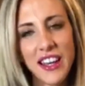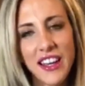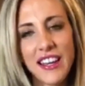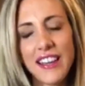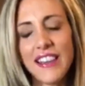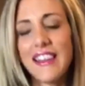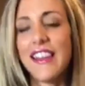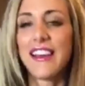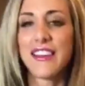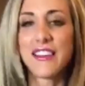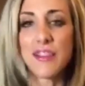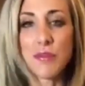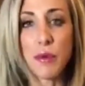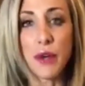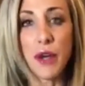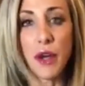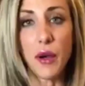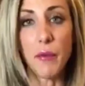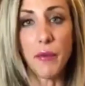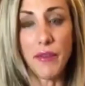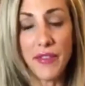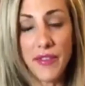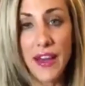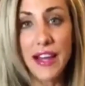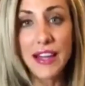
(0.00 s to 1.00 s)
That's weird,
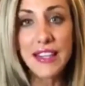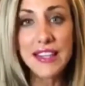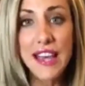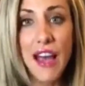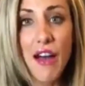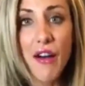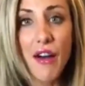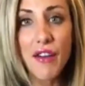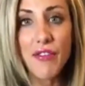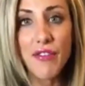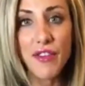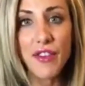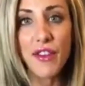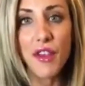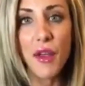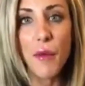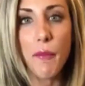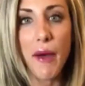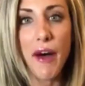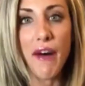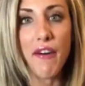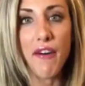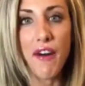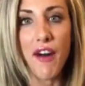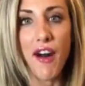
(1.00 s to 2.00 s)
but that's how I feel
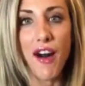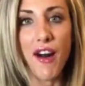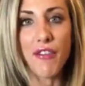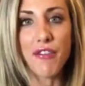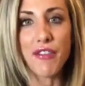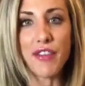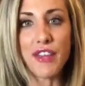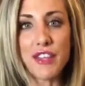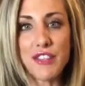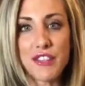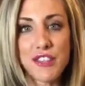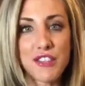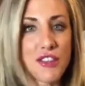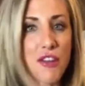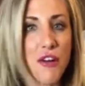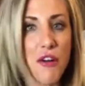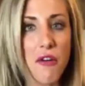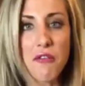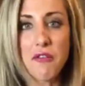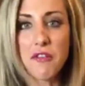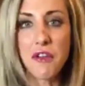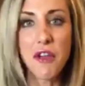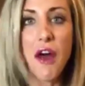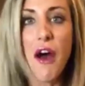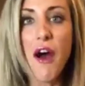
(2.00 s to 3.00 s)
about coffee.
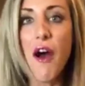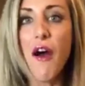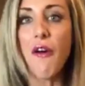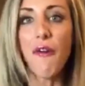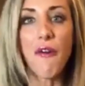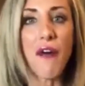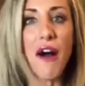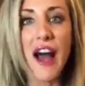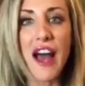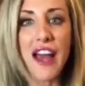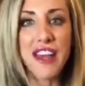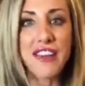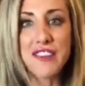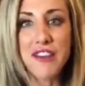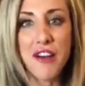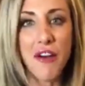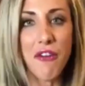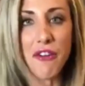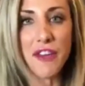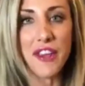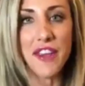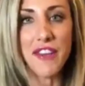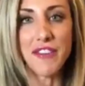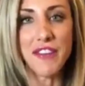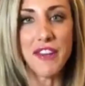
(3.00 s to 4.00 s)
So no, I
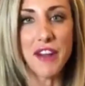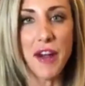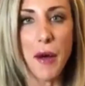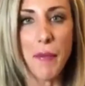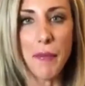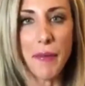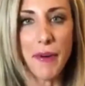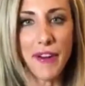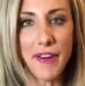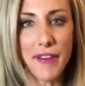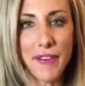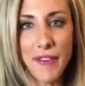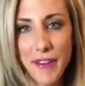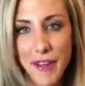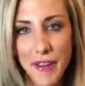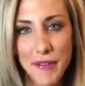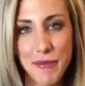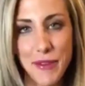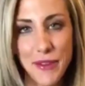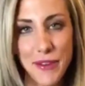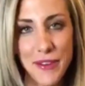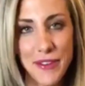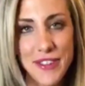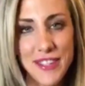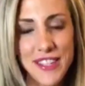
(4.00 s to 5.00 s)
don't give it up on a
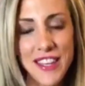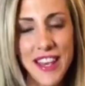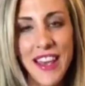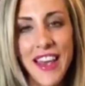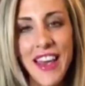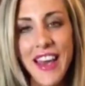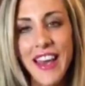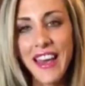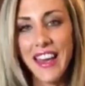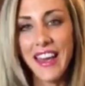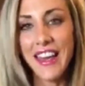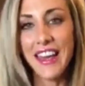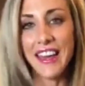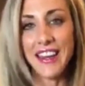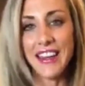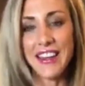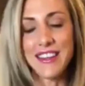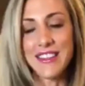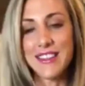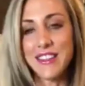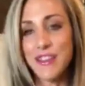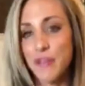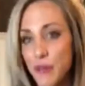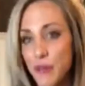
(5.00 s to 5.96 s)
reboot, and it